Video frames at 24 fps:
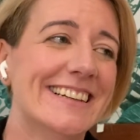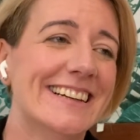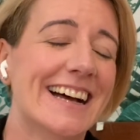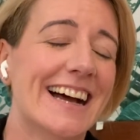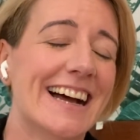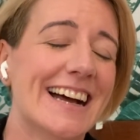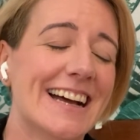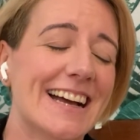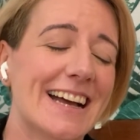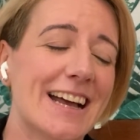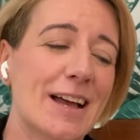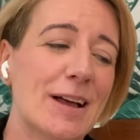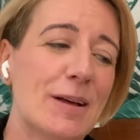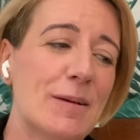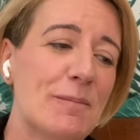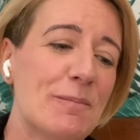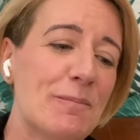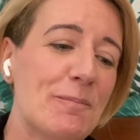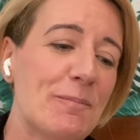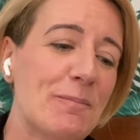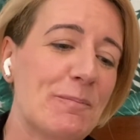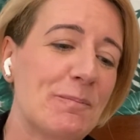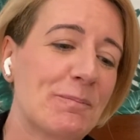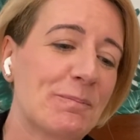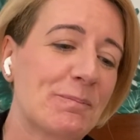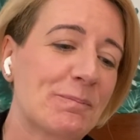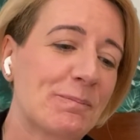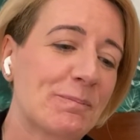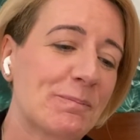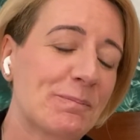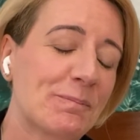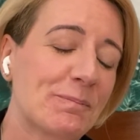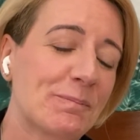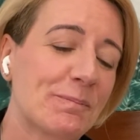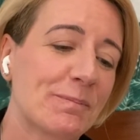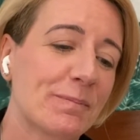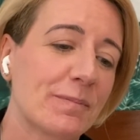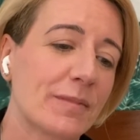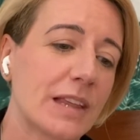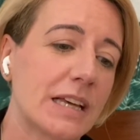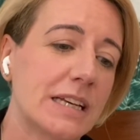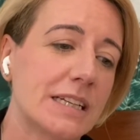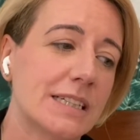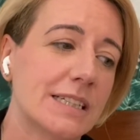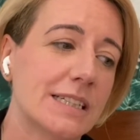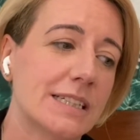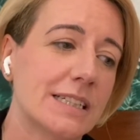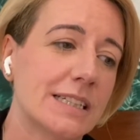Um,
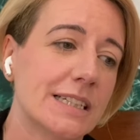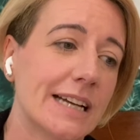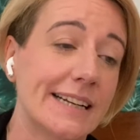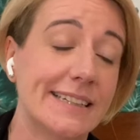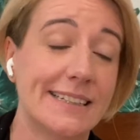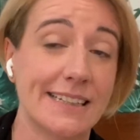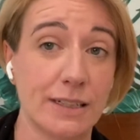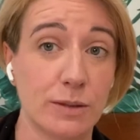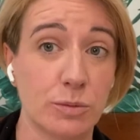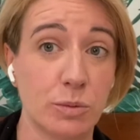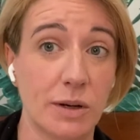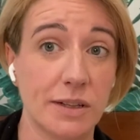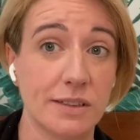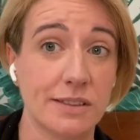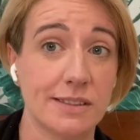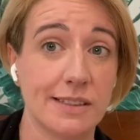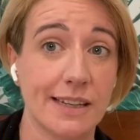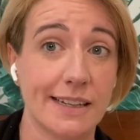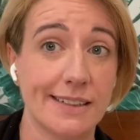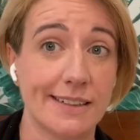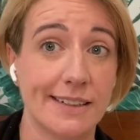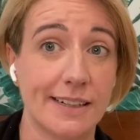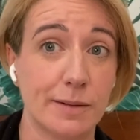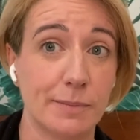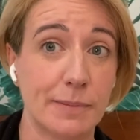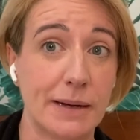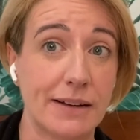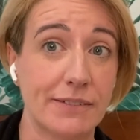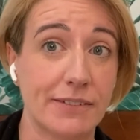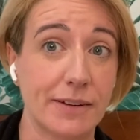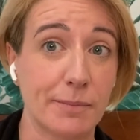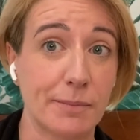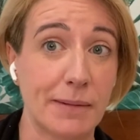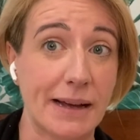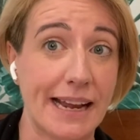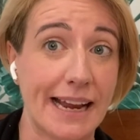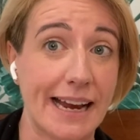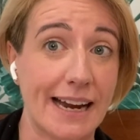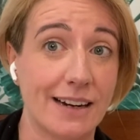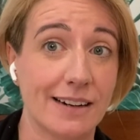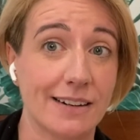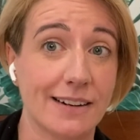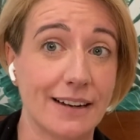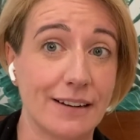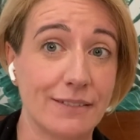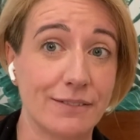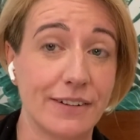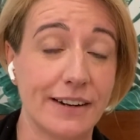I did once end up having my hair
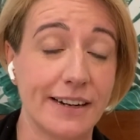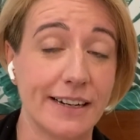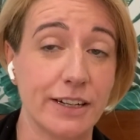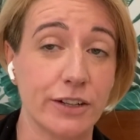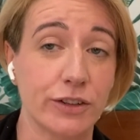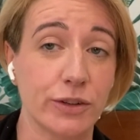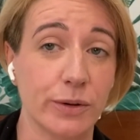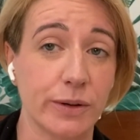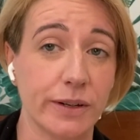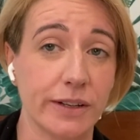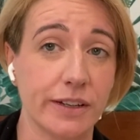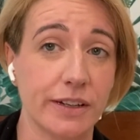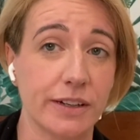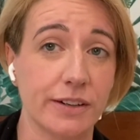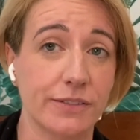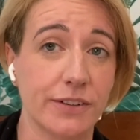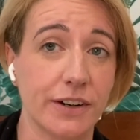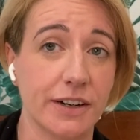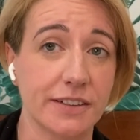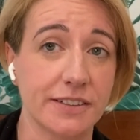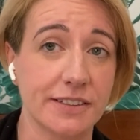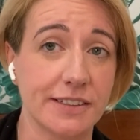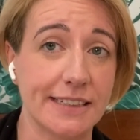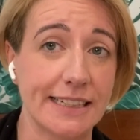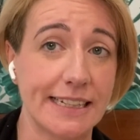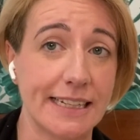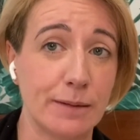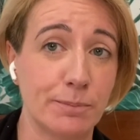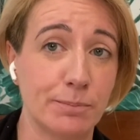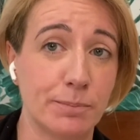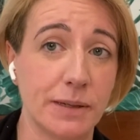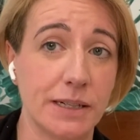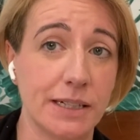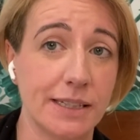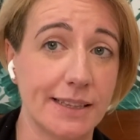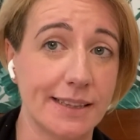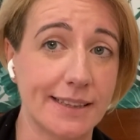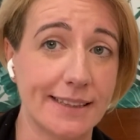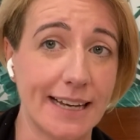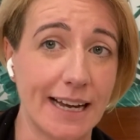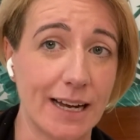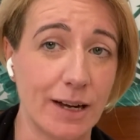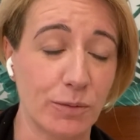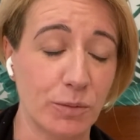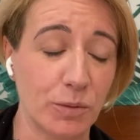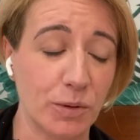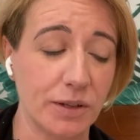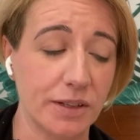cut very short at university, but
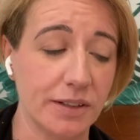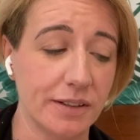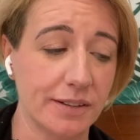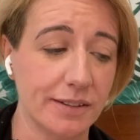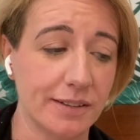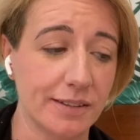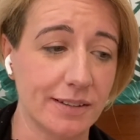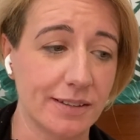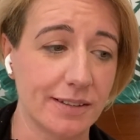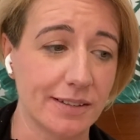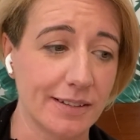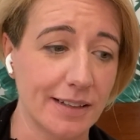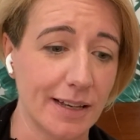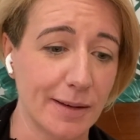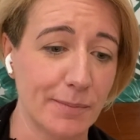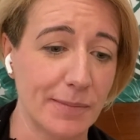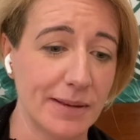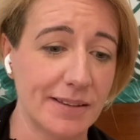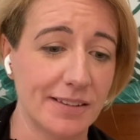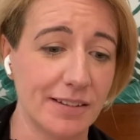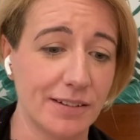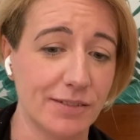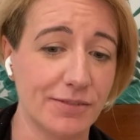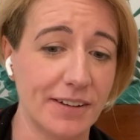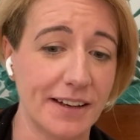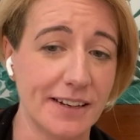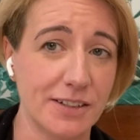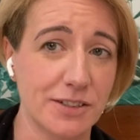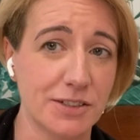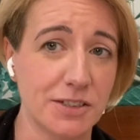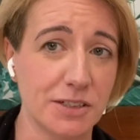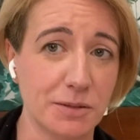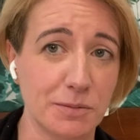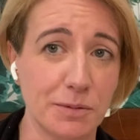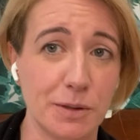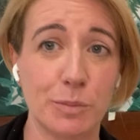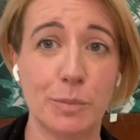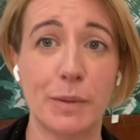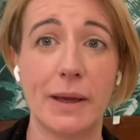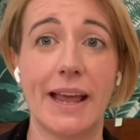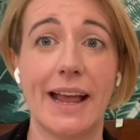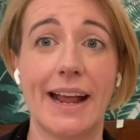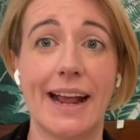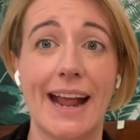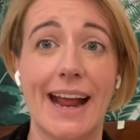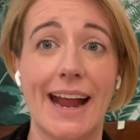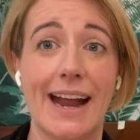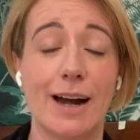that was a misadventure with
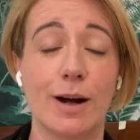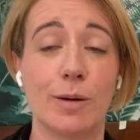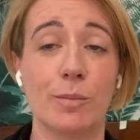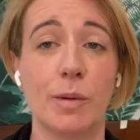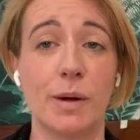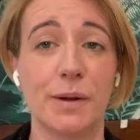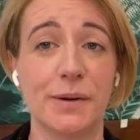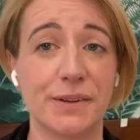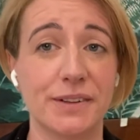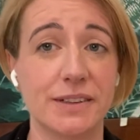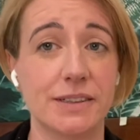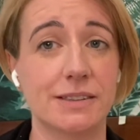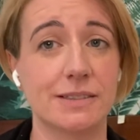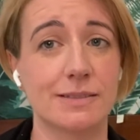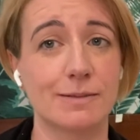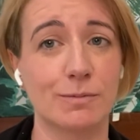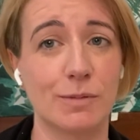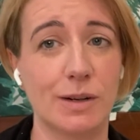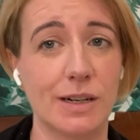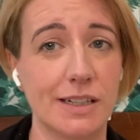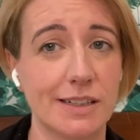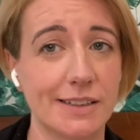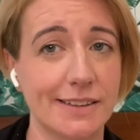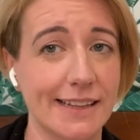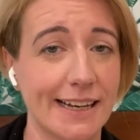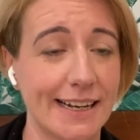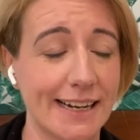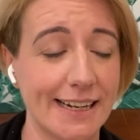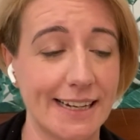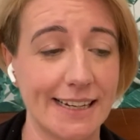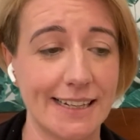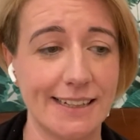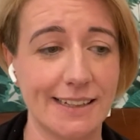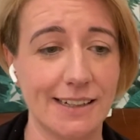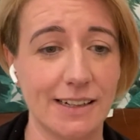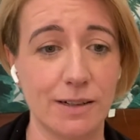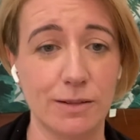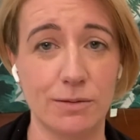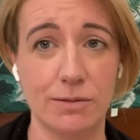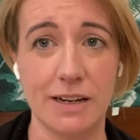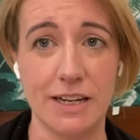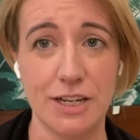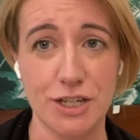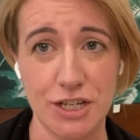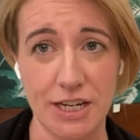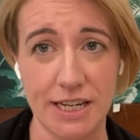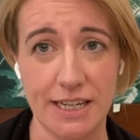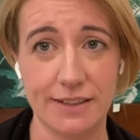being a hair model where they only
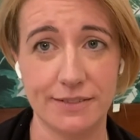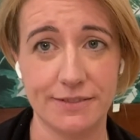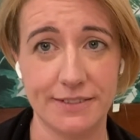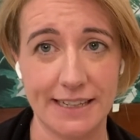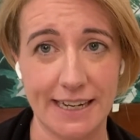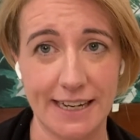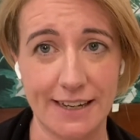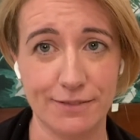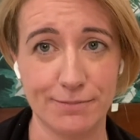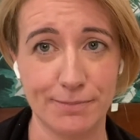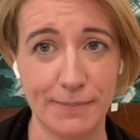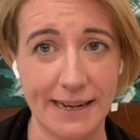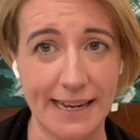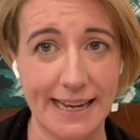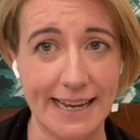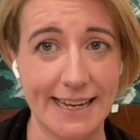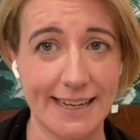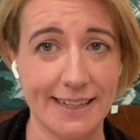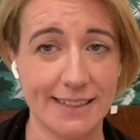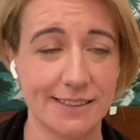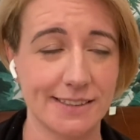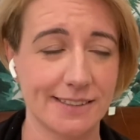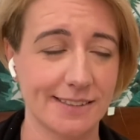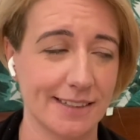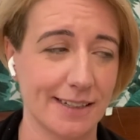shaved half my head.